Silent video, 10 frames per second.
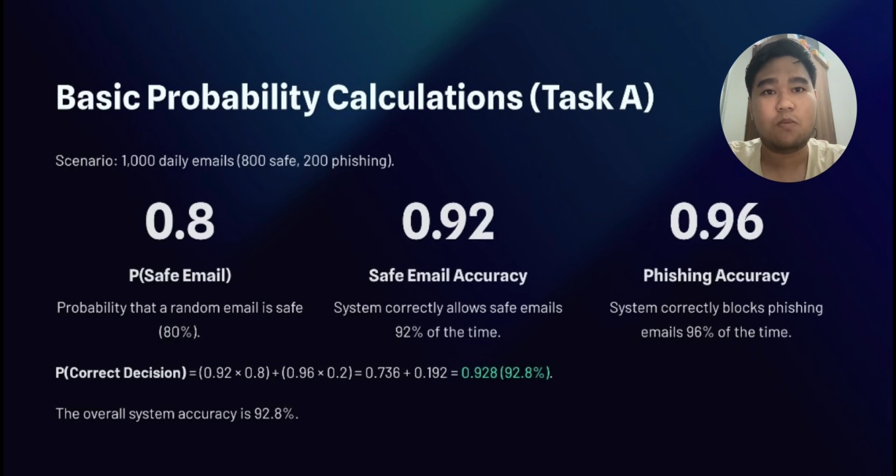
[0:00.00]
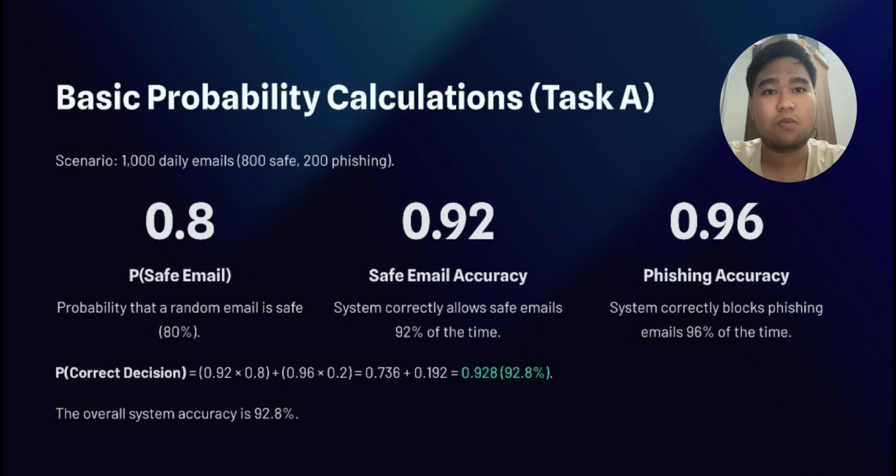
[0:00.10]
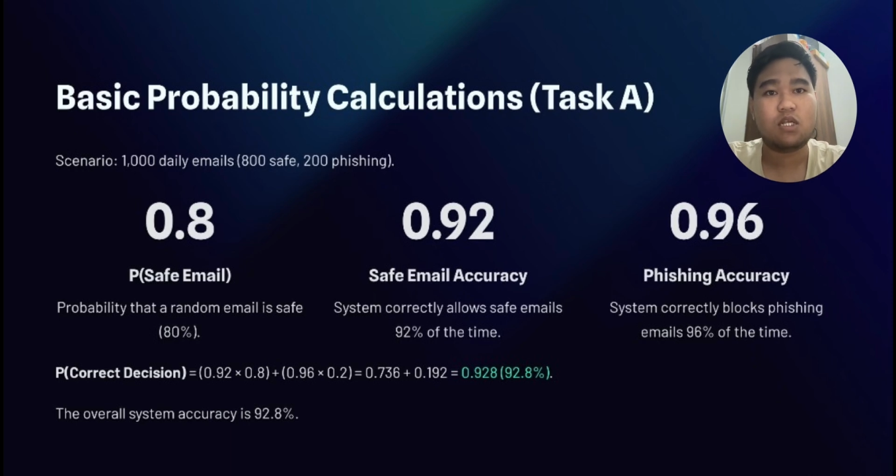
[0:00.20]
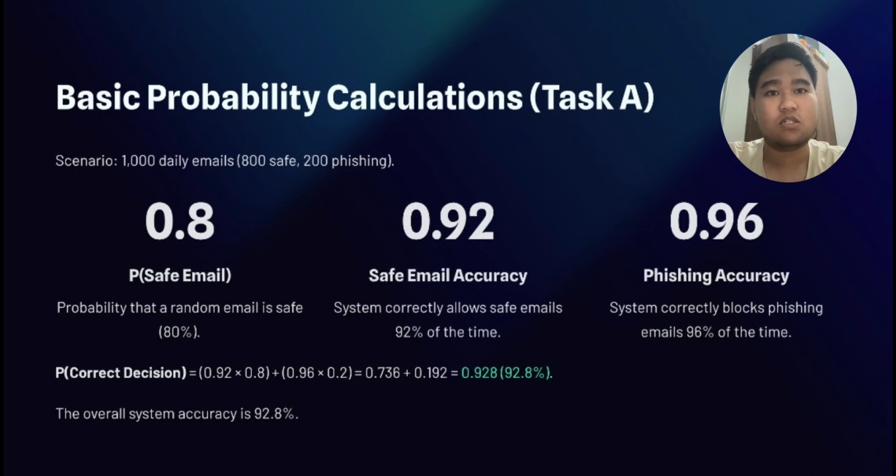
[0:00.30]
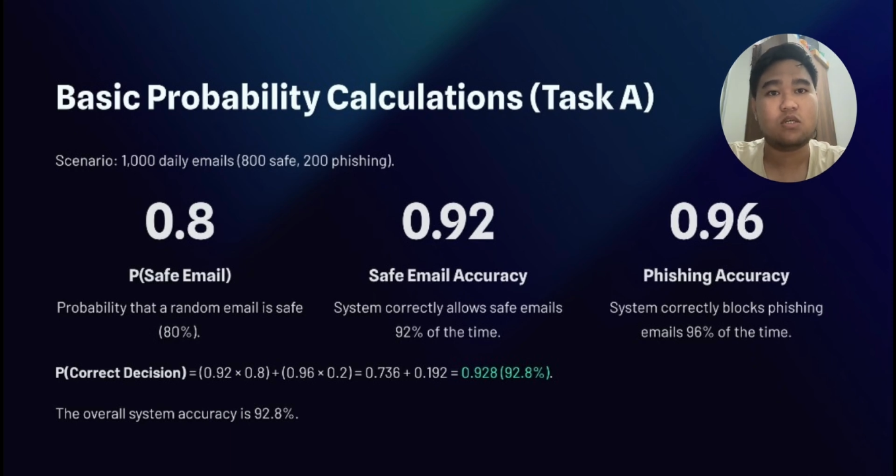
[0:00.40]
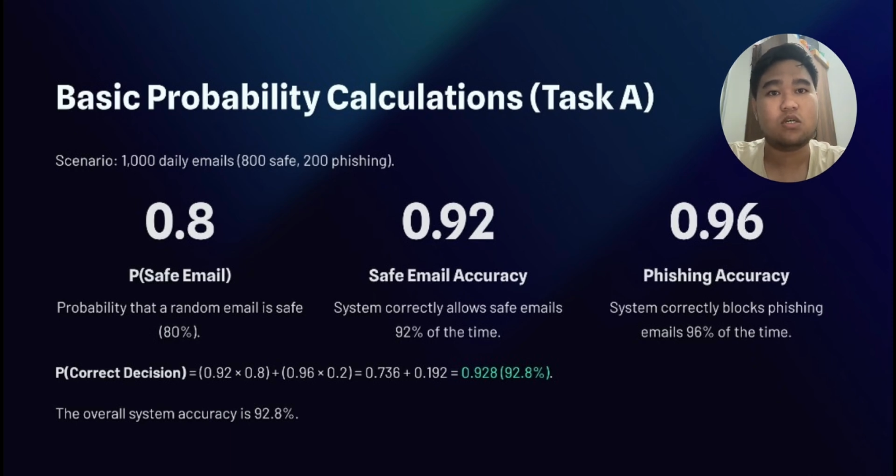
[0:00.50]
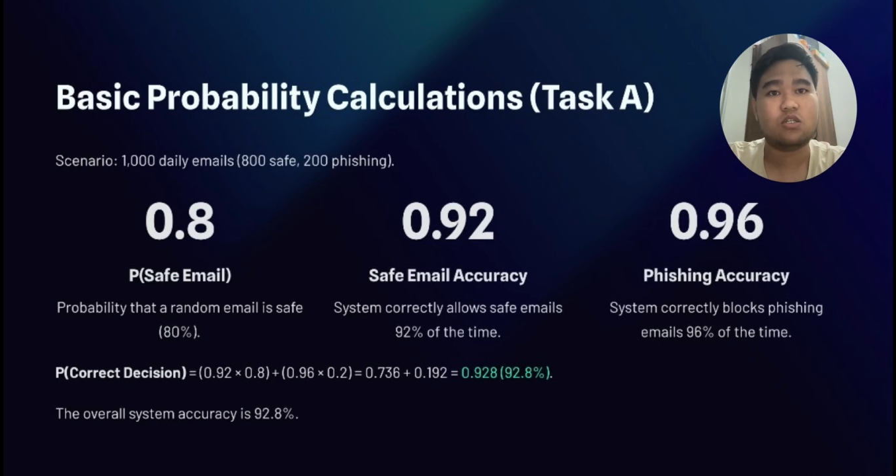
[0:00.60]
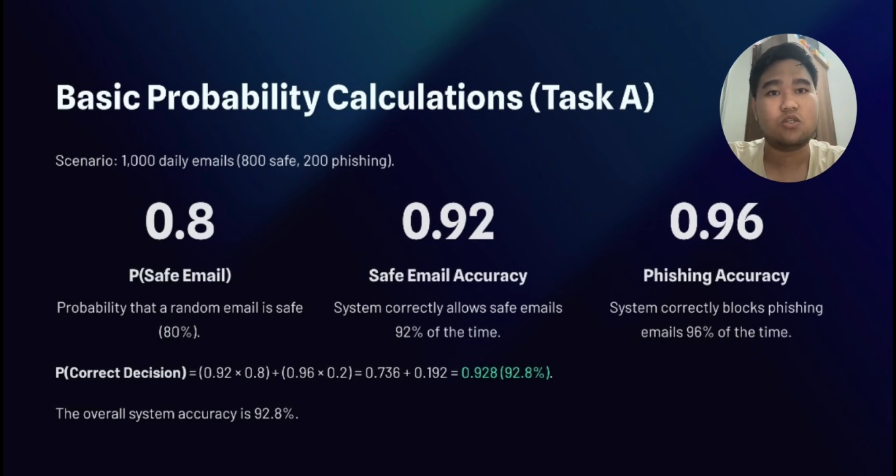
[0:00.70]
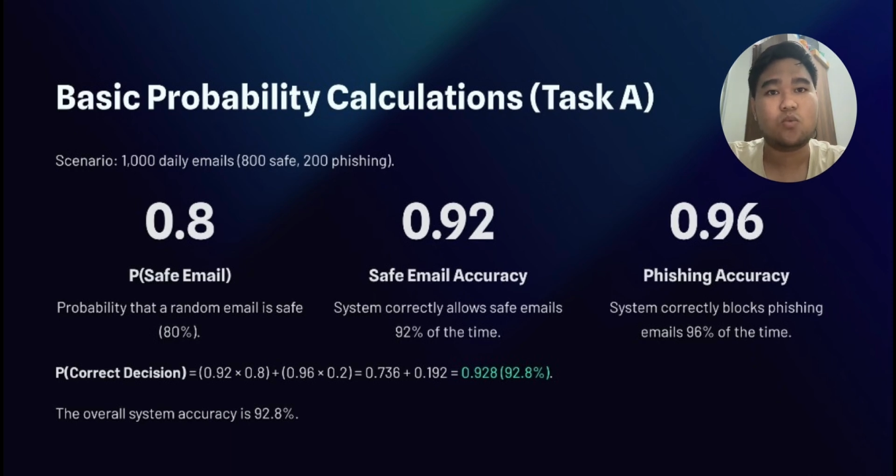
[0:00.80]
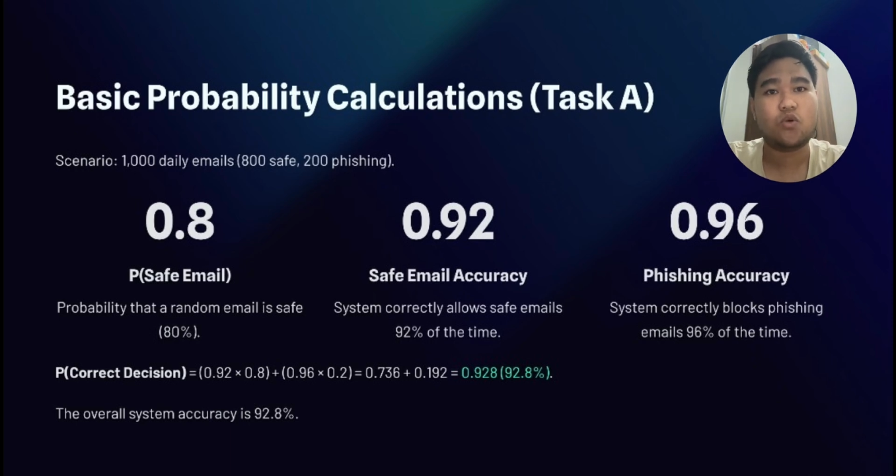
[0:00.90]
plus
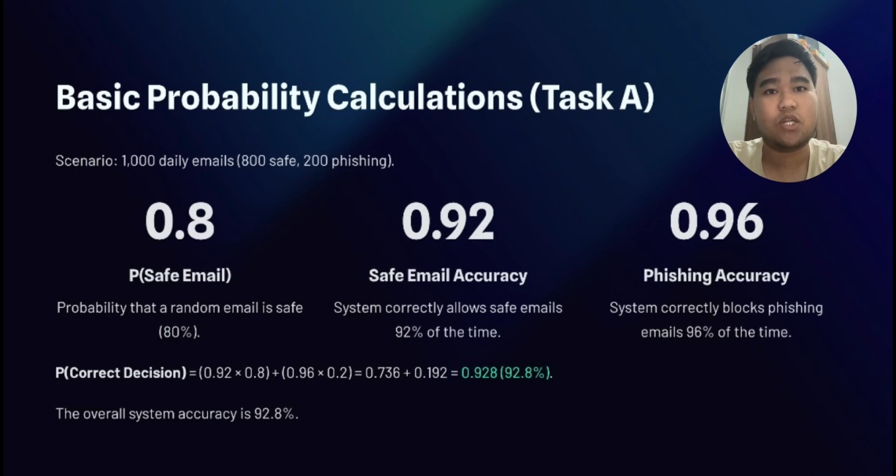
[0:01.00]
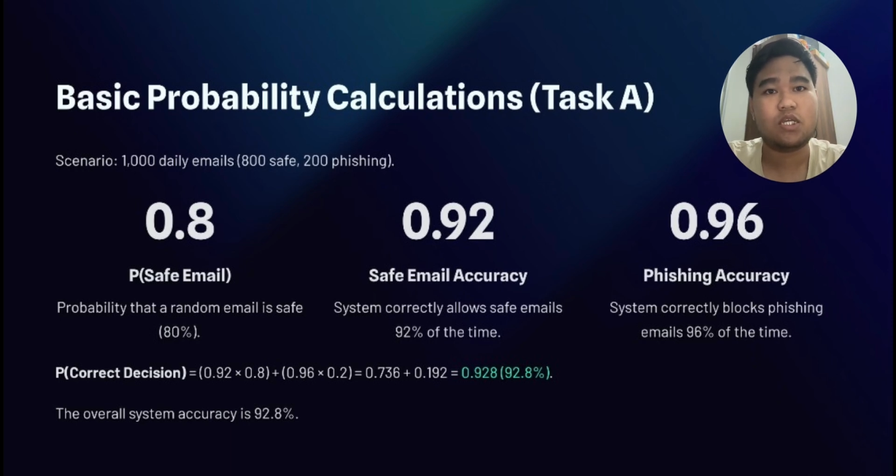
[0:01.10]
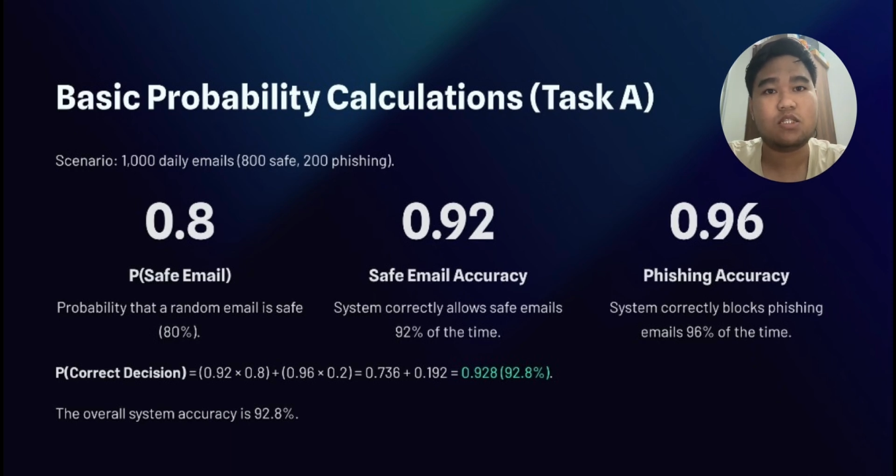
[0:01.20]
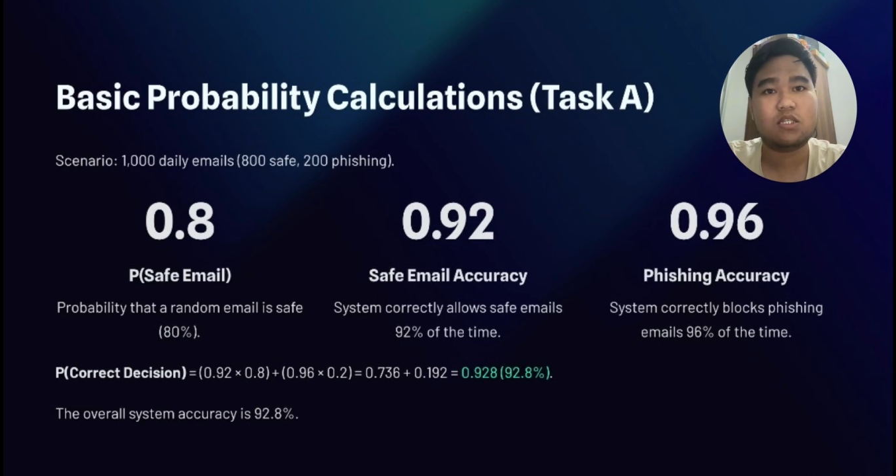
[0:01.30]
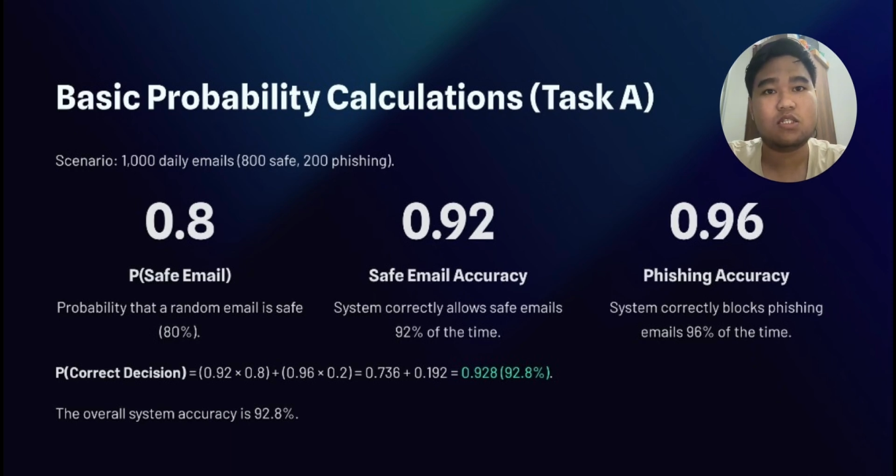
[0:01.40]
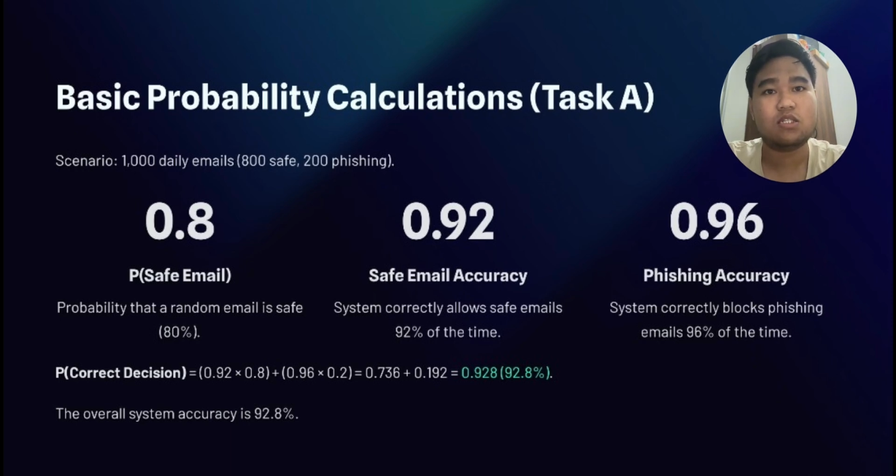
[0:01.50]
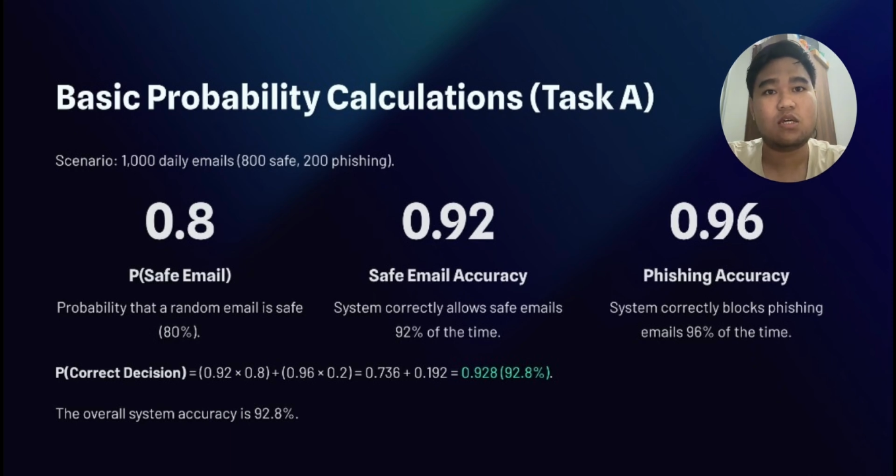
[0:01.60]
0.96